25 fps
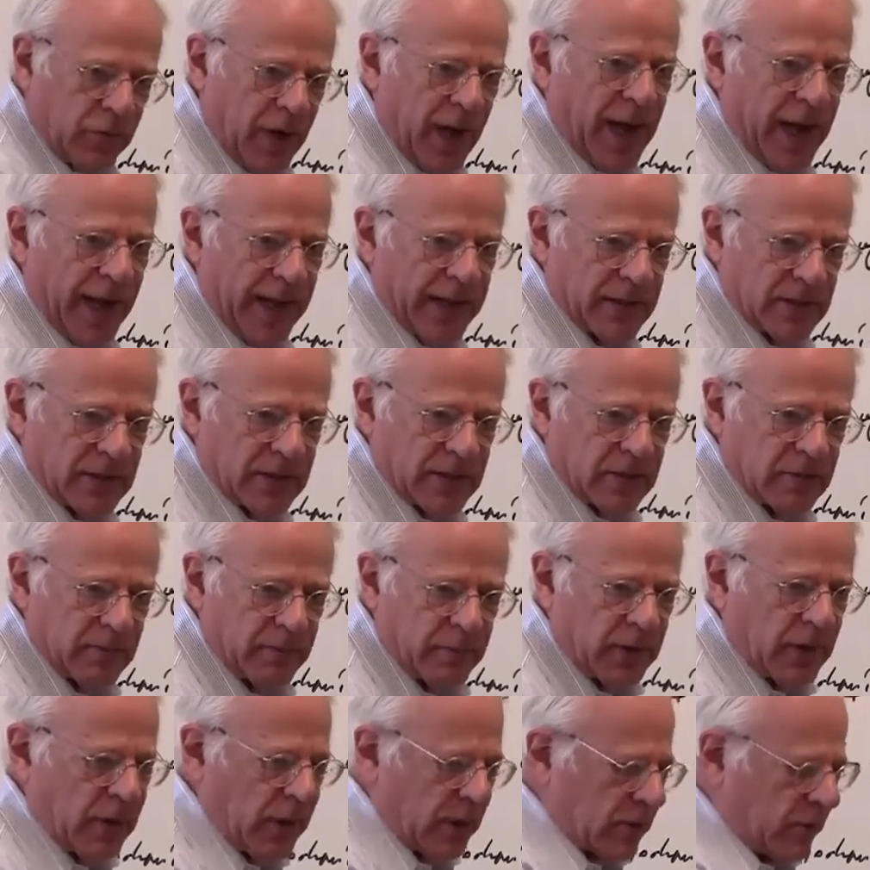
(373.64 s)
rise,
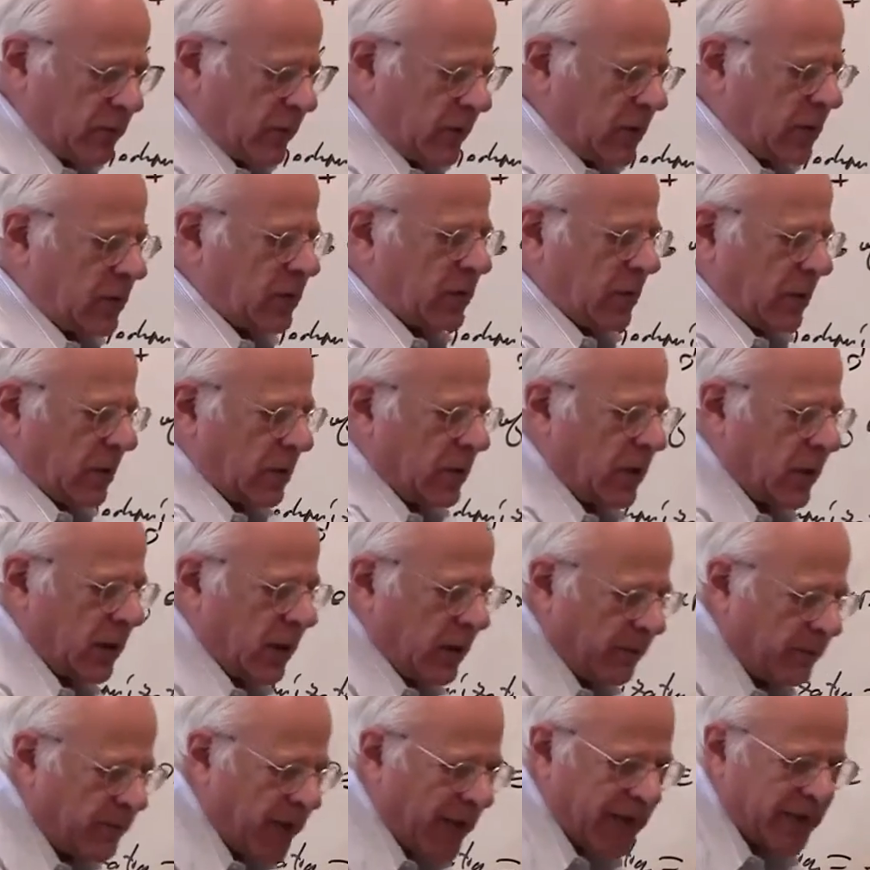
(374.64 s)
because we, the,
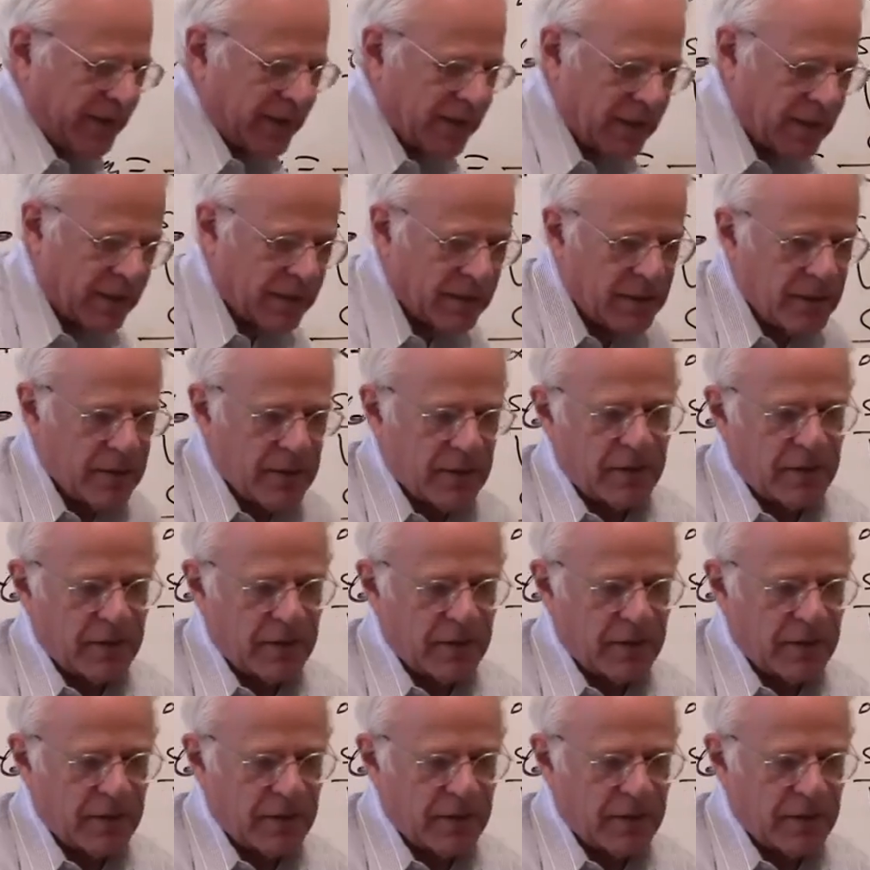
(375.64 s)
part of the,